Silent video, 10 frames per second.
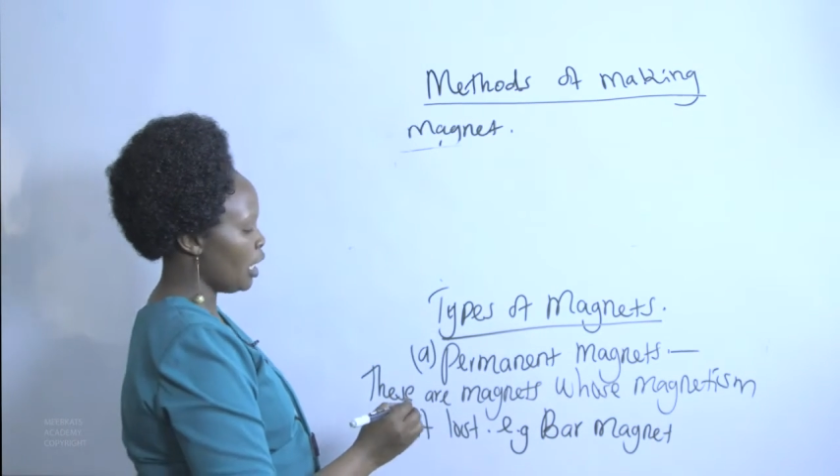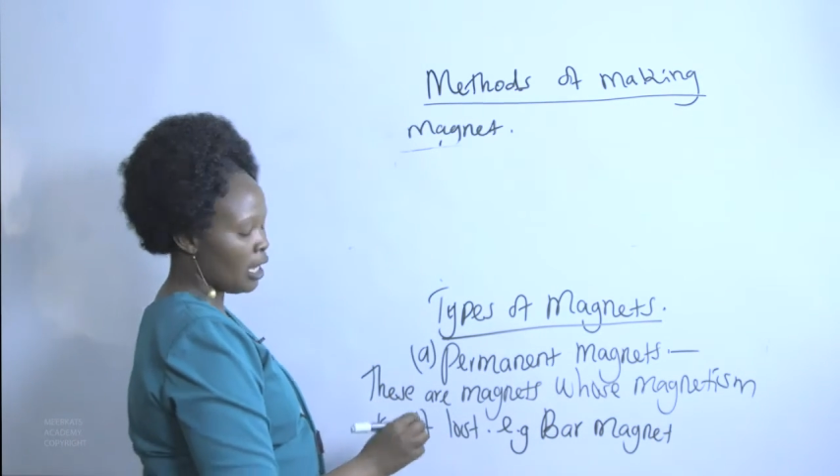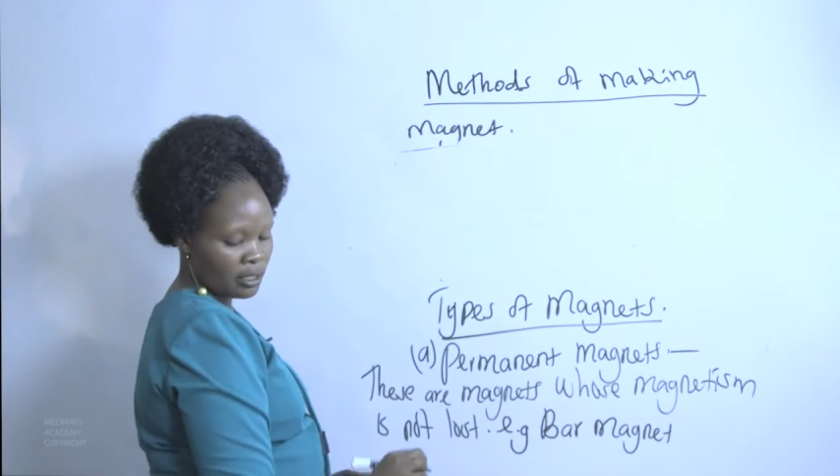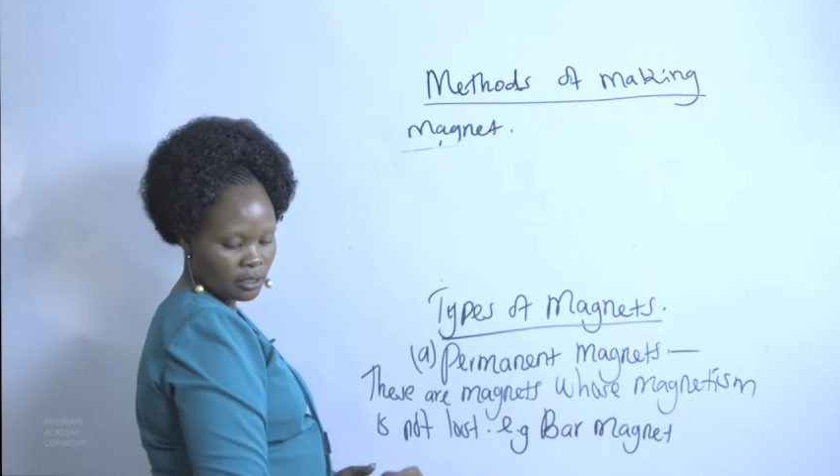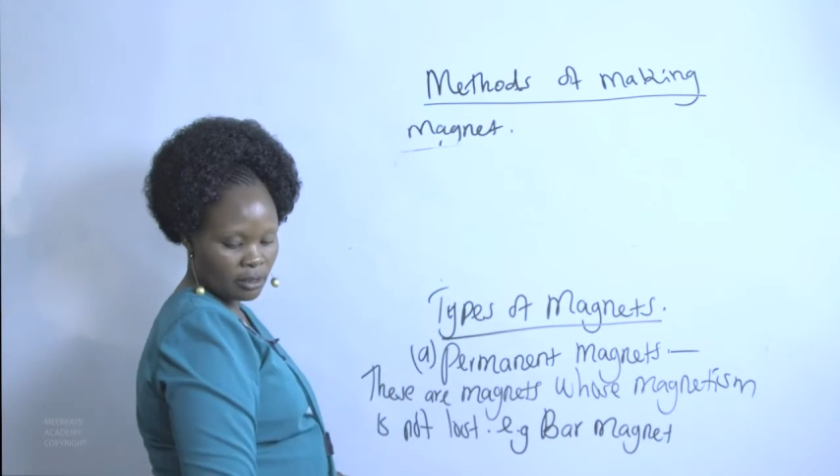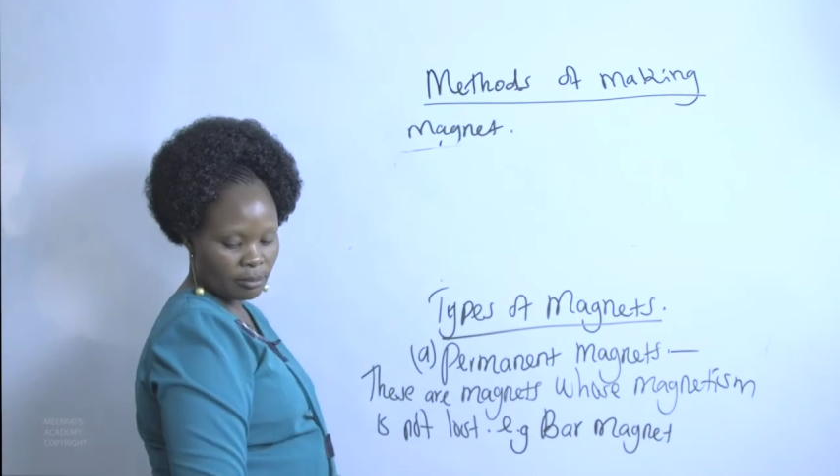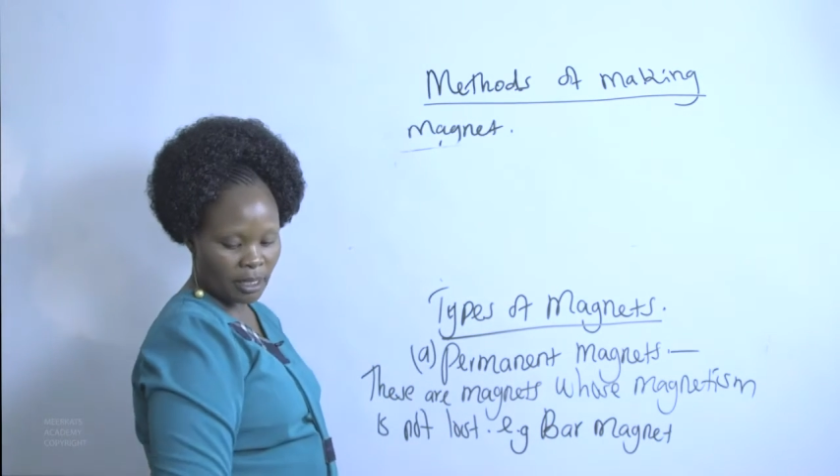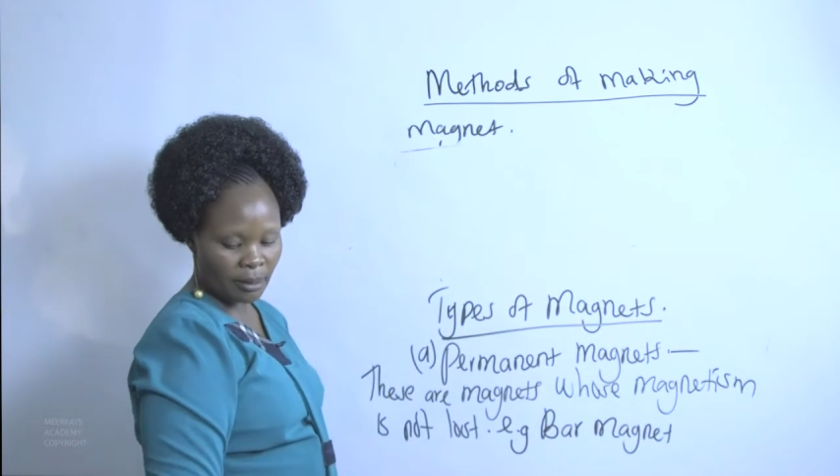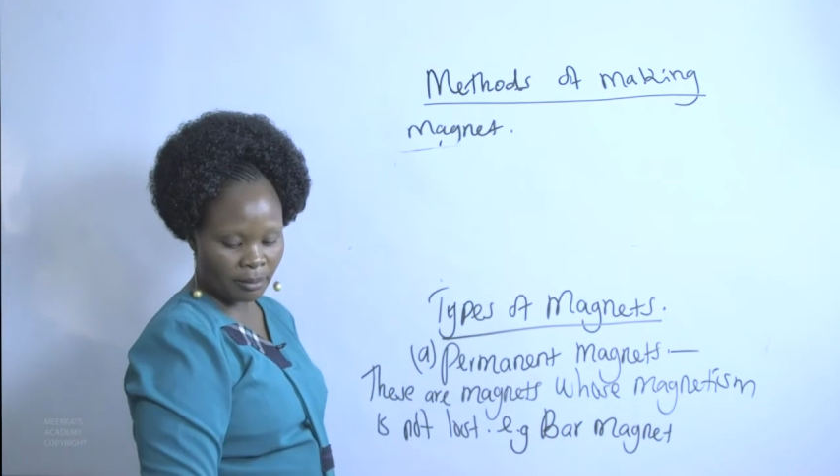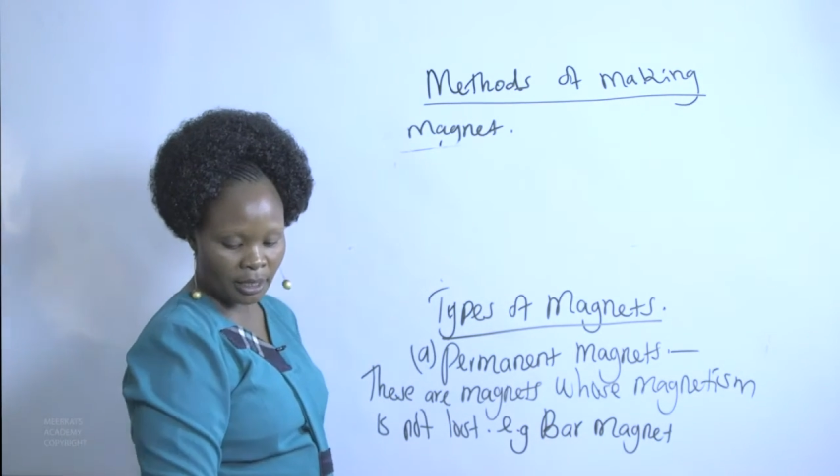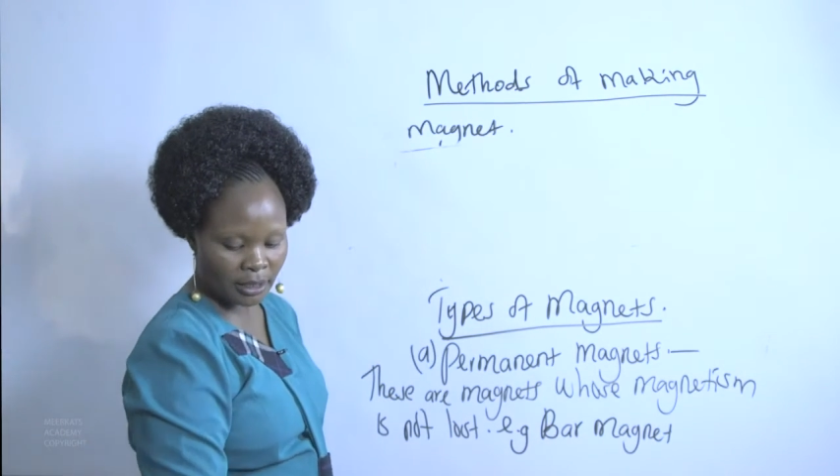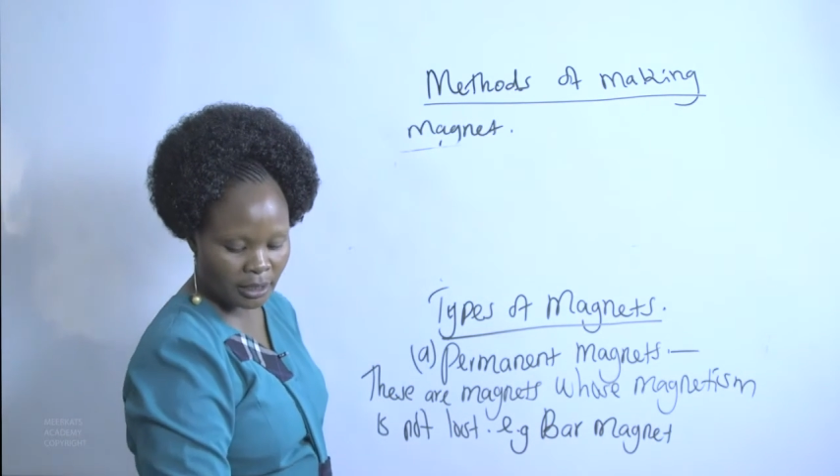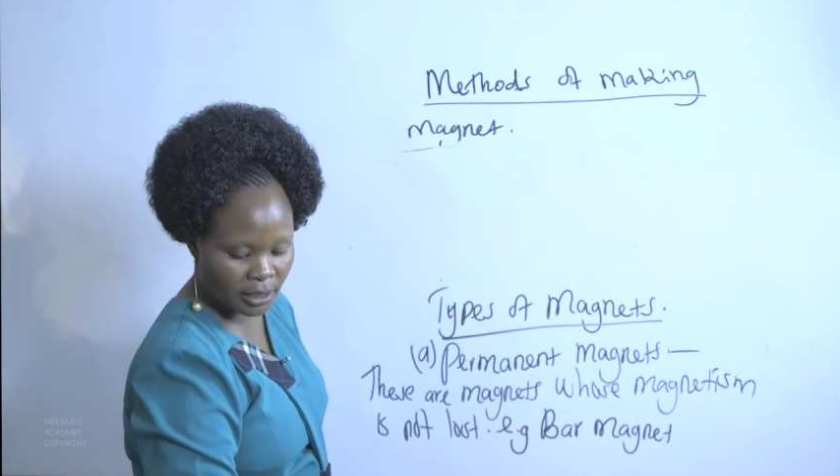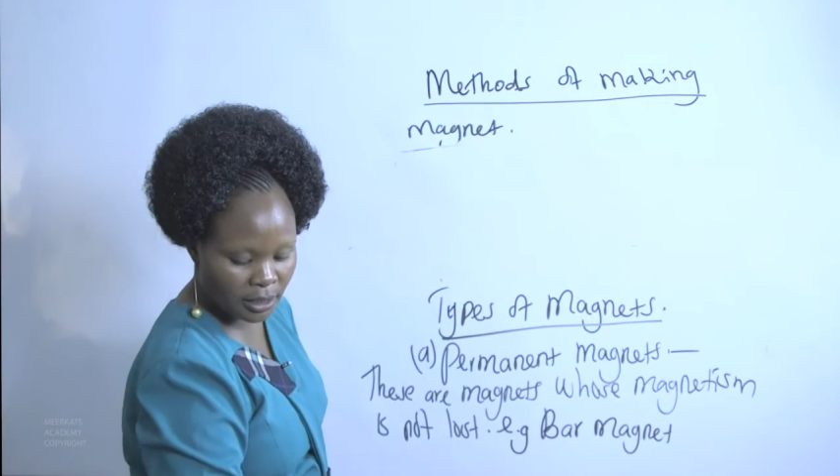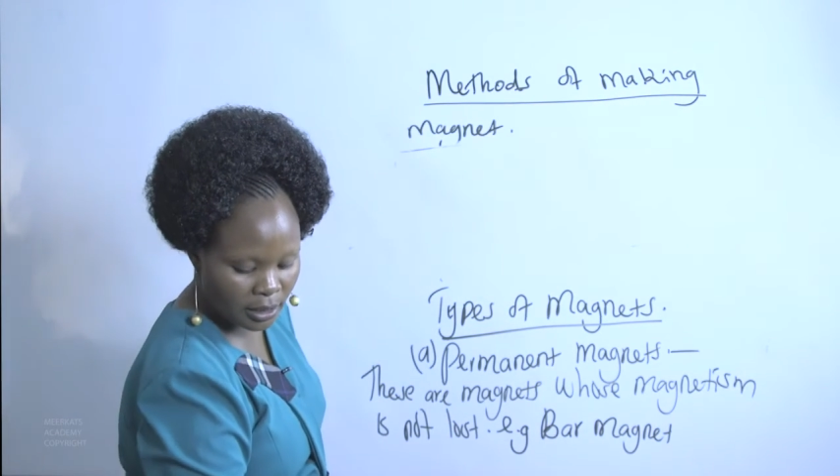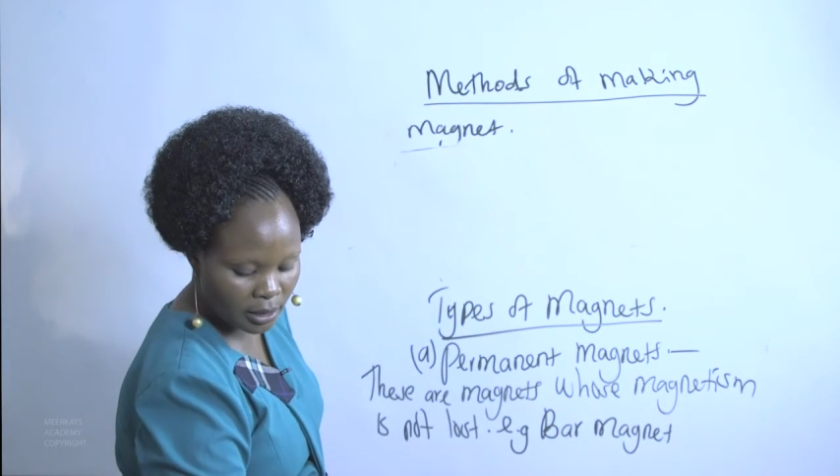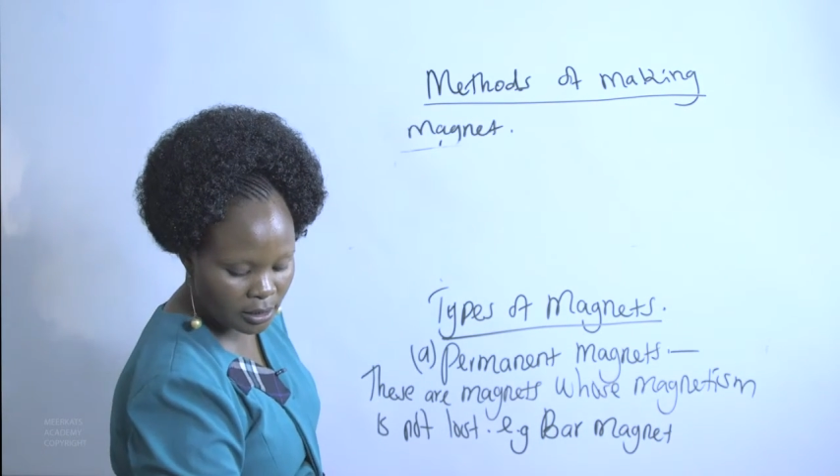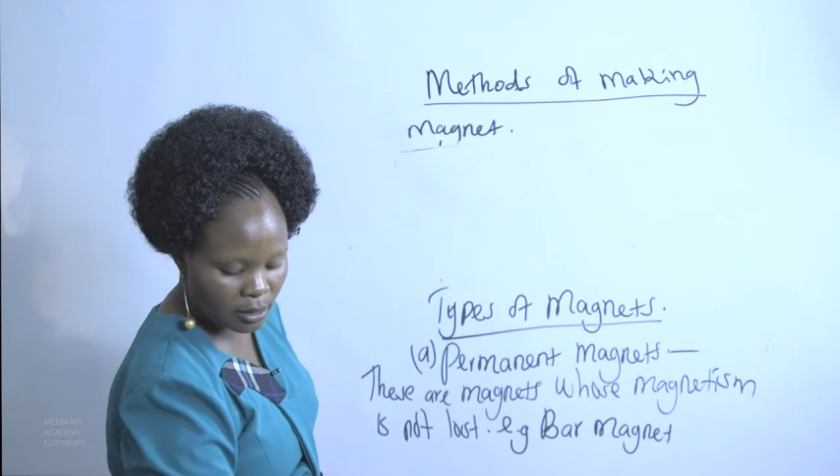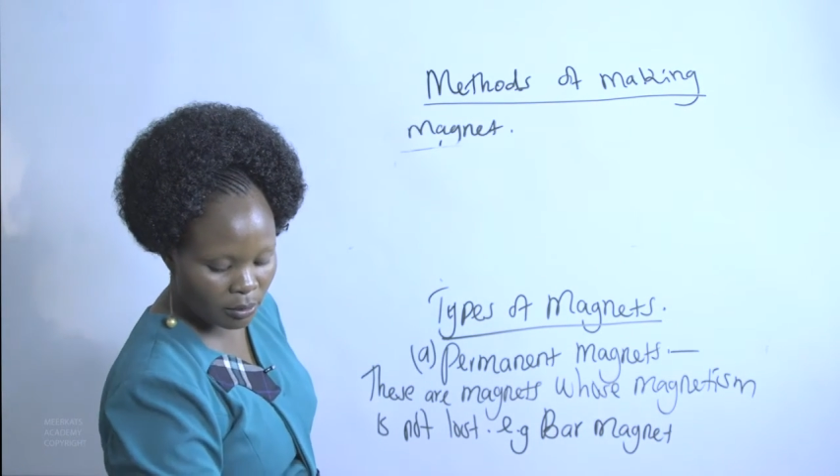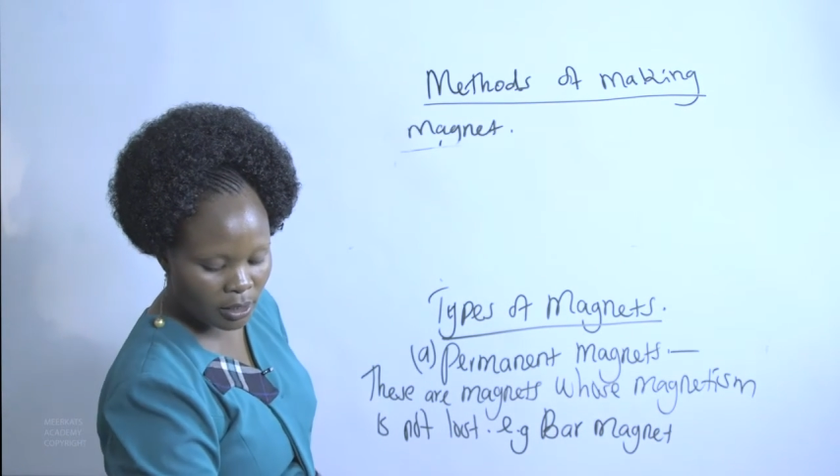and the bar magnet
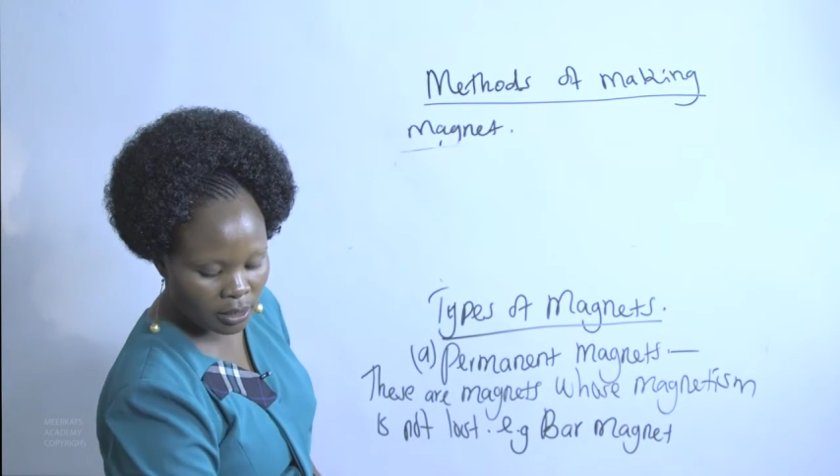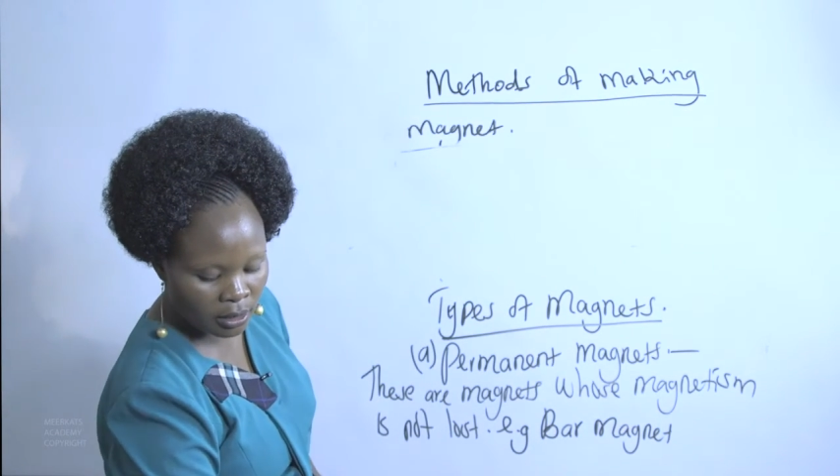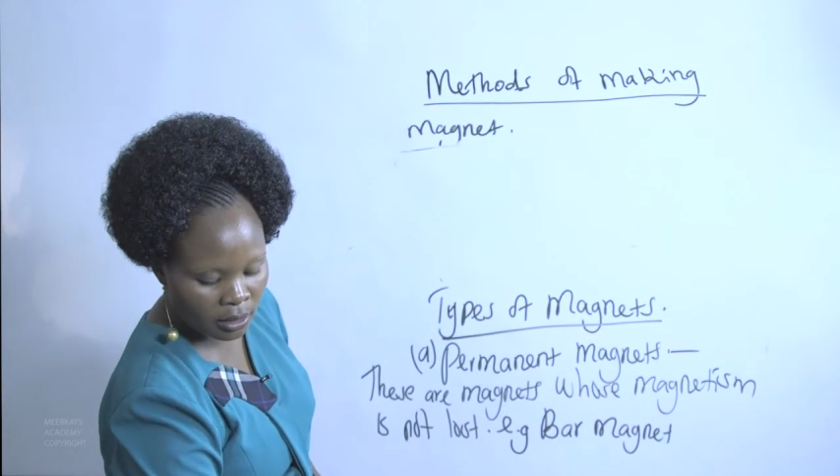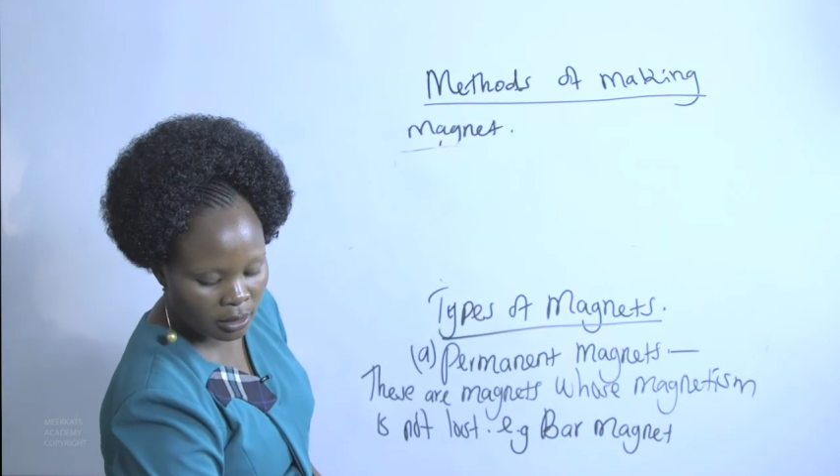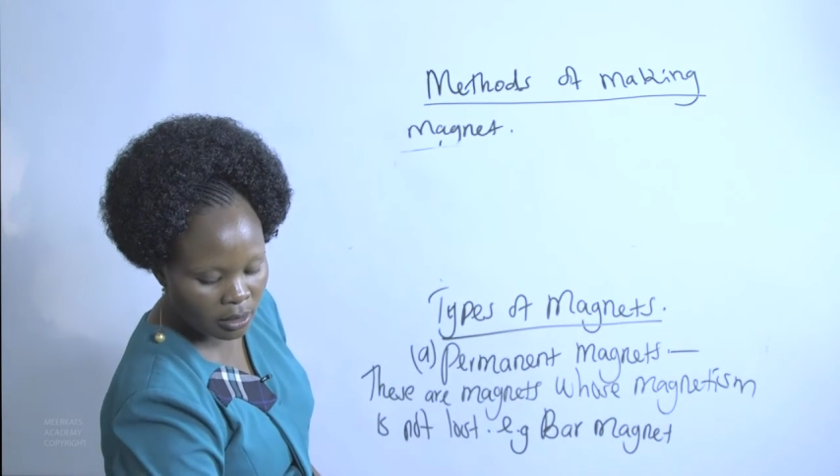is the one